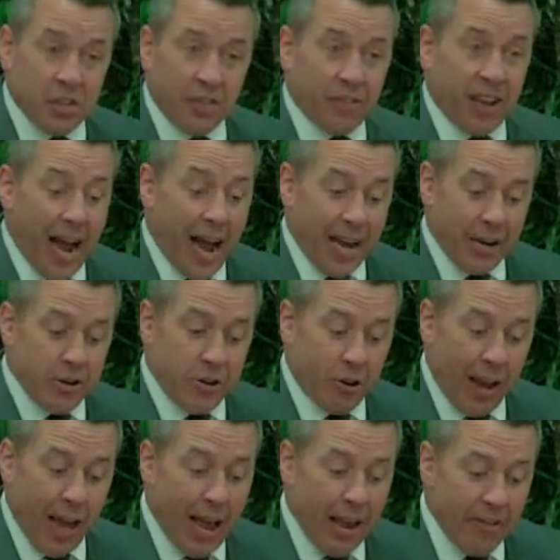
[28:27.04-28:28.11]
God in your
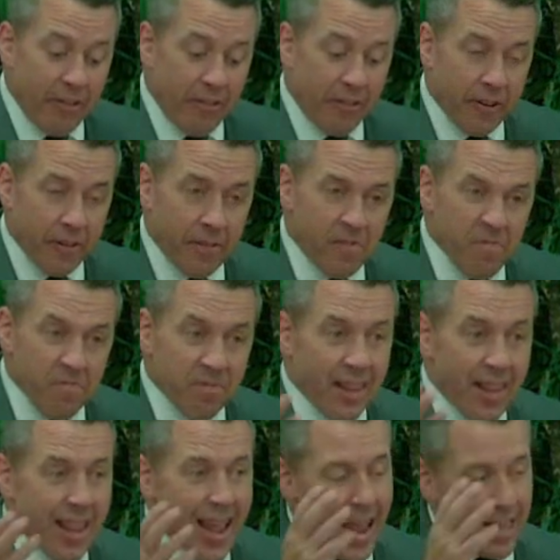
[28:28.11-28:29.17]
life
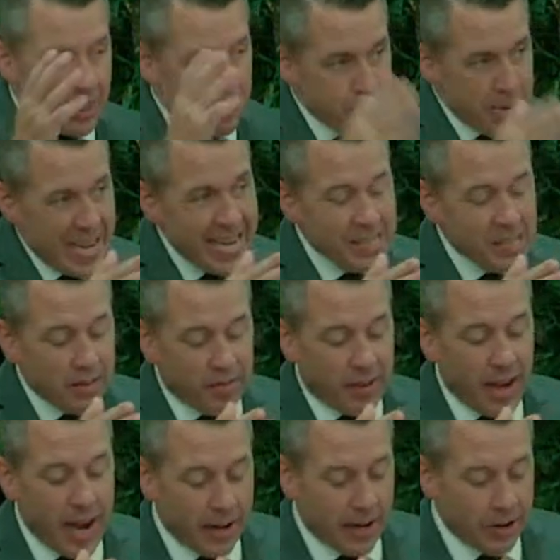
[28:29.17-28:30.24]
and the peace of
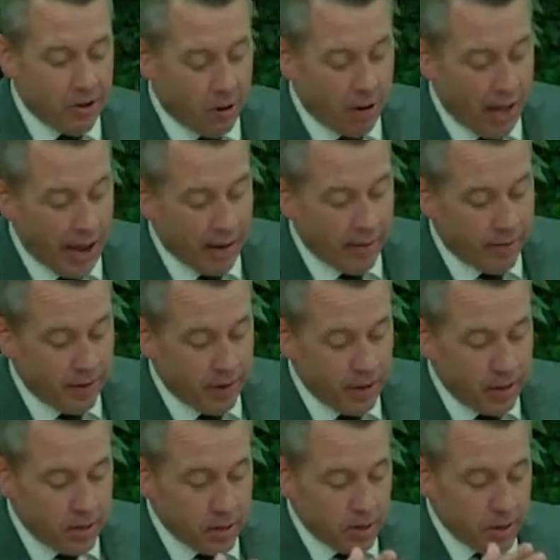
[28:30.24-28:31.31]
God in your life
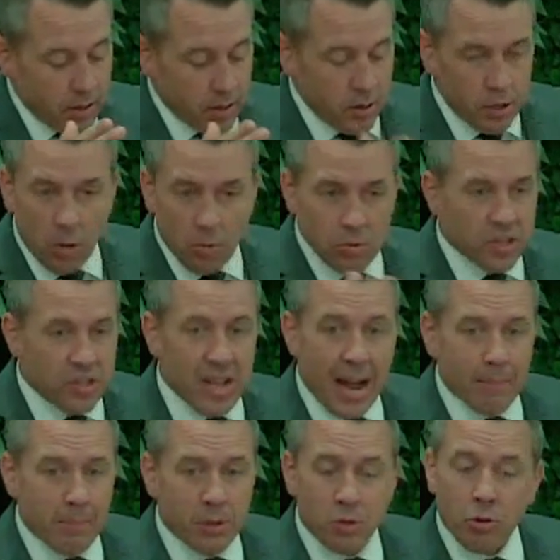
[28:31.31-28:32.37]
don't stop the
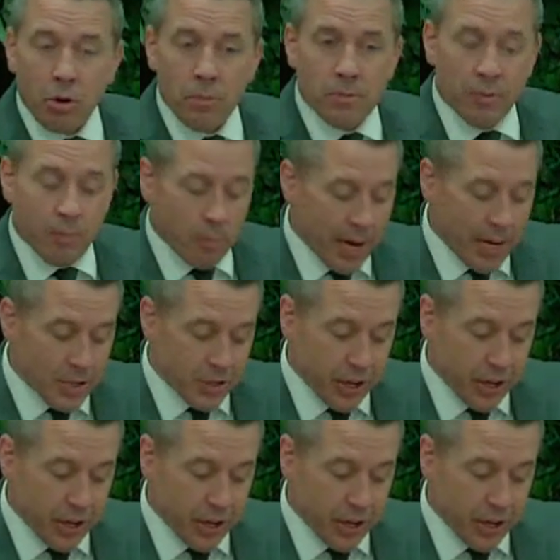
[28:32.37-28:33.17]
storms from raging.